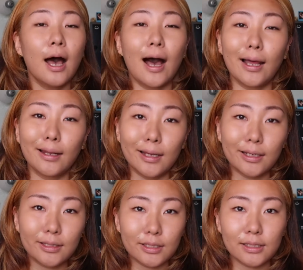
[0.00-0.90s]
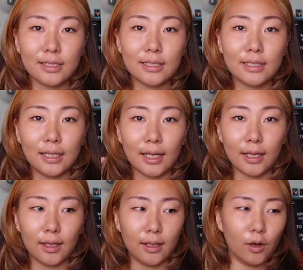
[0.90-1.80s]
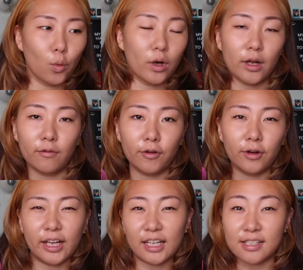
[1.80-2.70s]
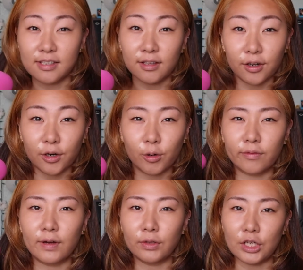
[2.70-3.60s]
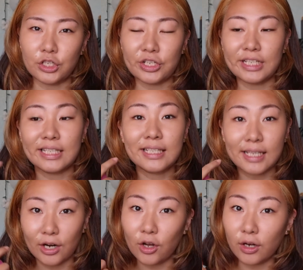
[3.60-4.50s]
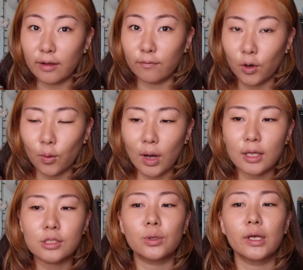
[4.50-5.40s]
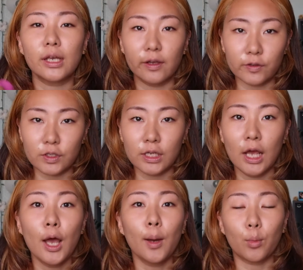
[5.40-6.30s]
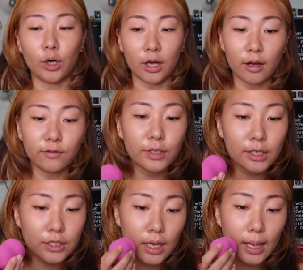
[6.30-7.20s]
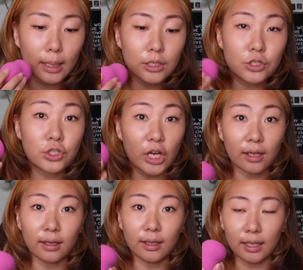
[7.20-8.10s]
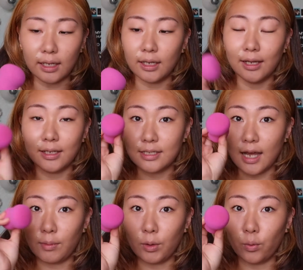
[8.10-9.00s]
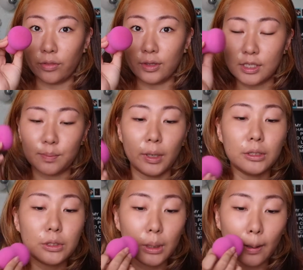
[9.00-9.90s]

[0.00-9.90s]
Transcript: I like to let whatever like concealer or foundation sit on it for a while so it gives more coverage, and gently dab it with the sponge.